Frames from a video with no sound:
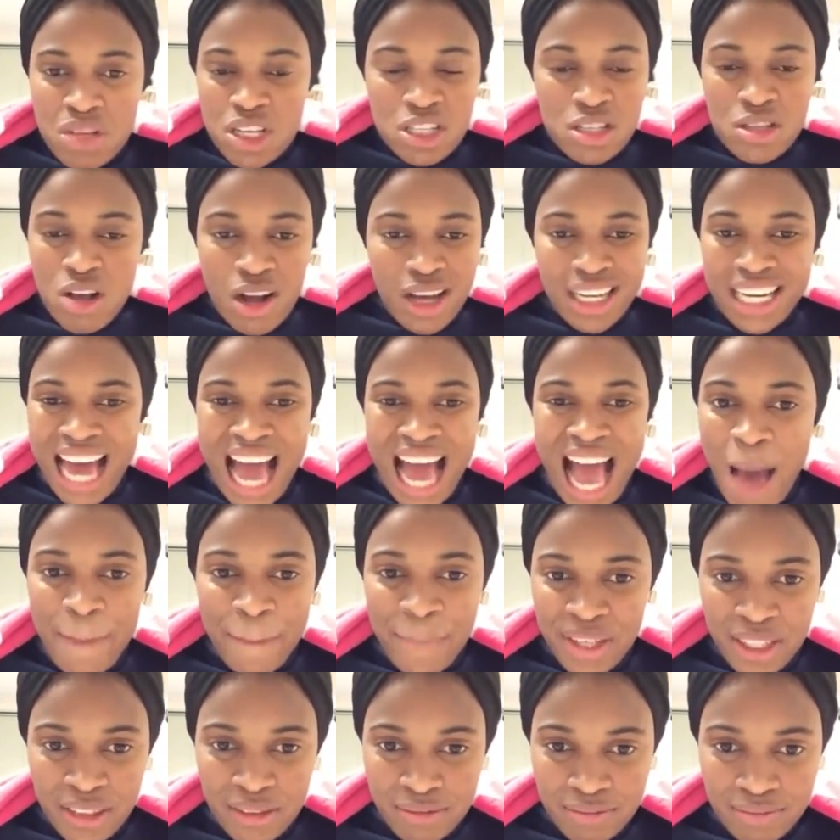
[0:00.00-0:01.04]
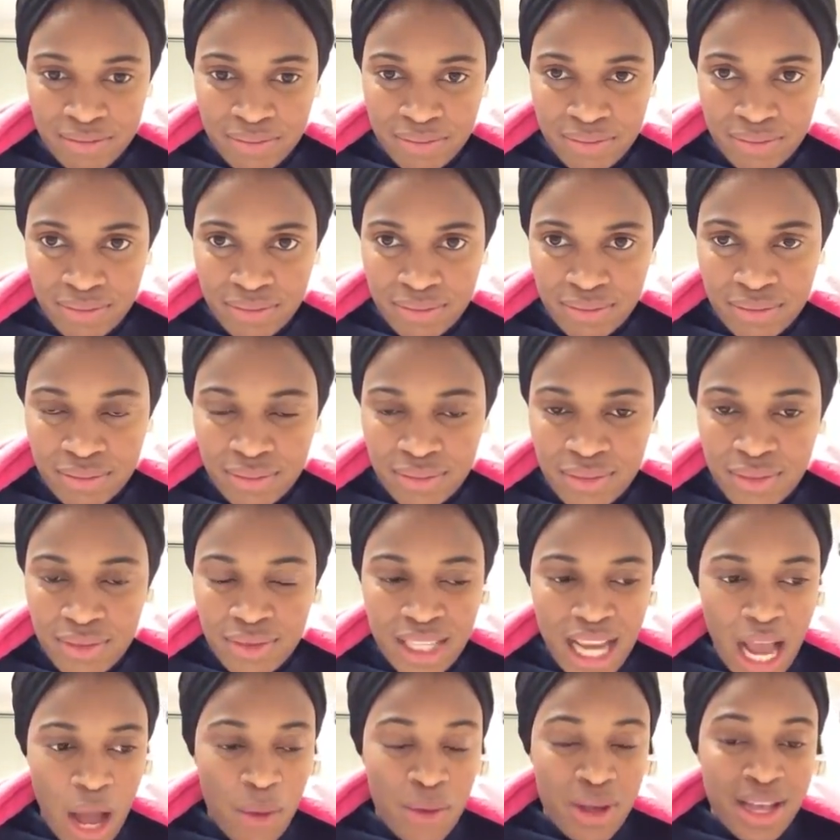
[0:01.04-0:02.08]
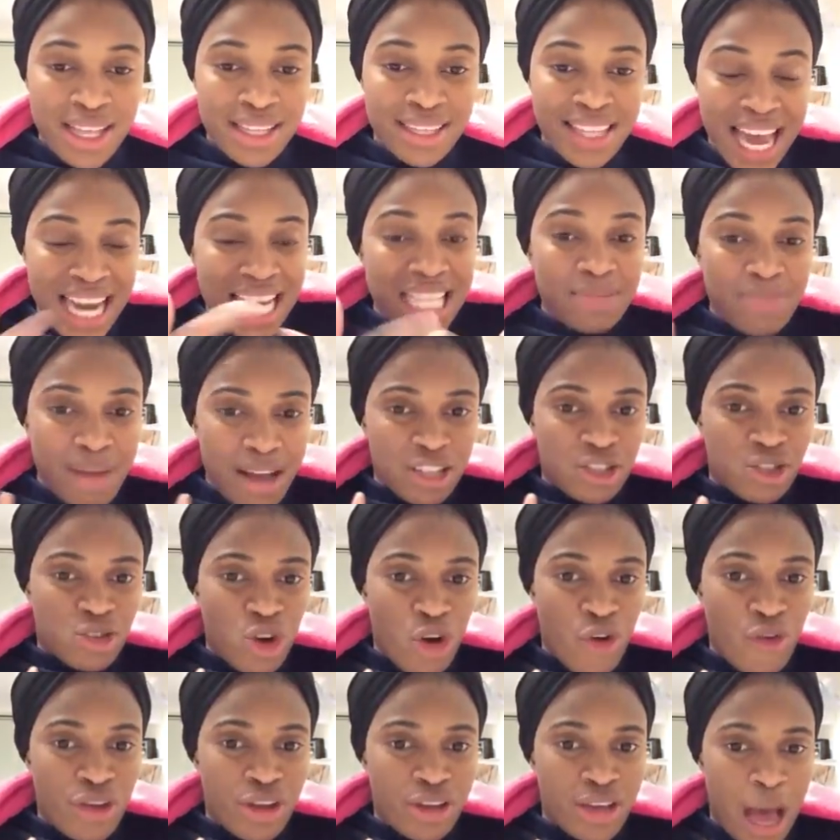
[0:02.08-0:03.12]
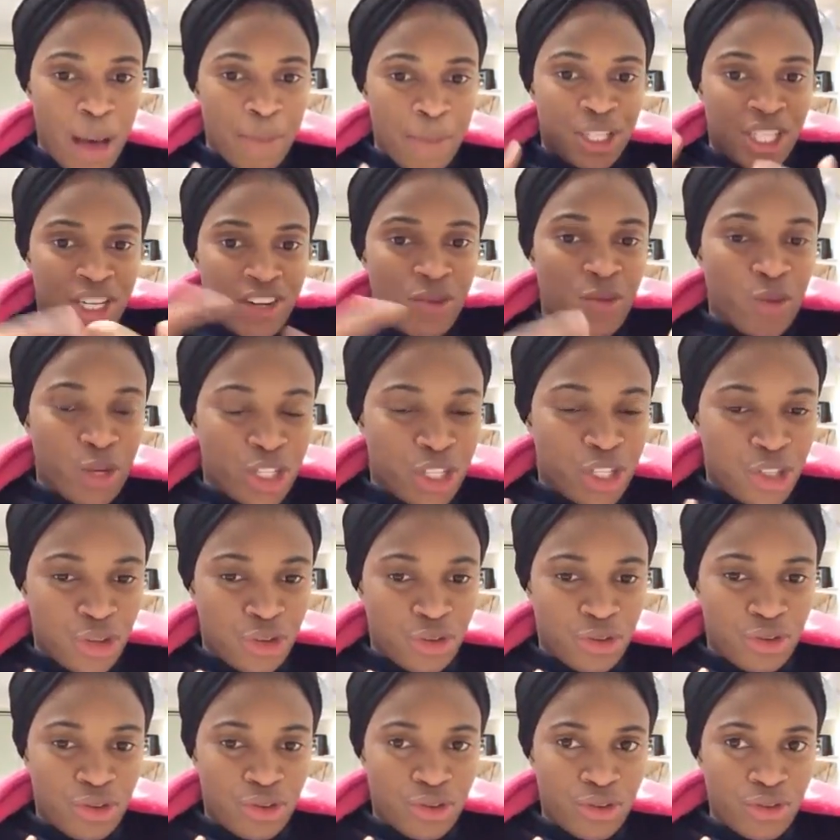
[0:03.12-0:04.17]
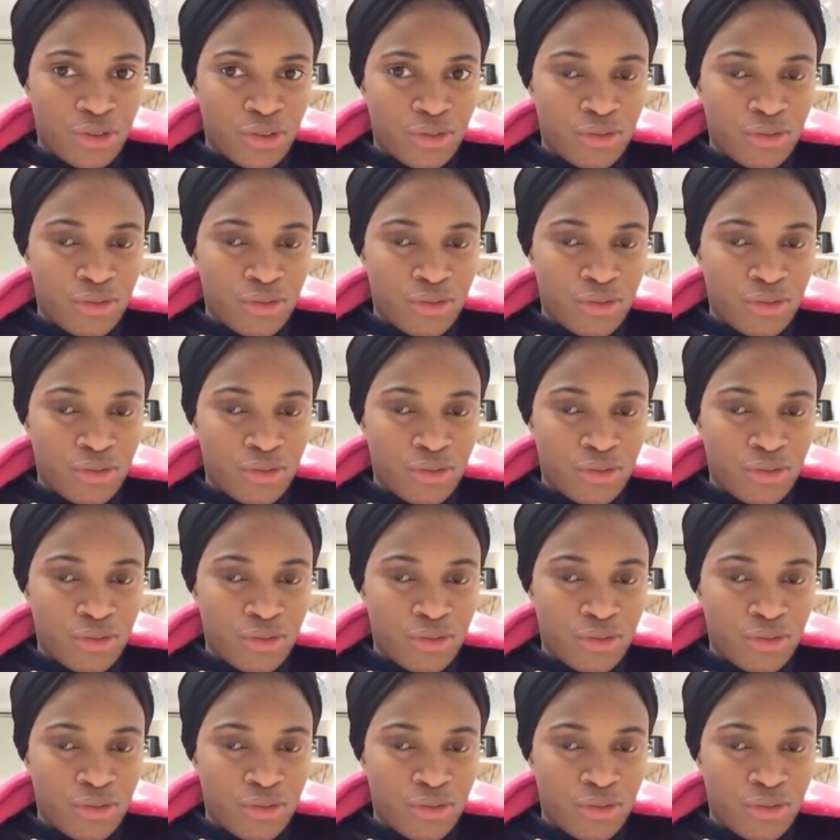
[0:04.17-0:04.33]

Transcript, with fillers: It's not going to happen. Now, that is my story I'm sharing with you.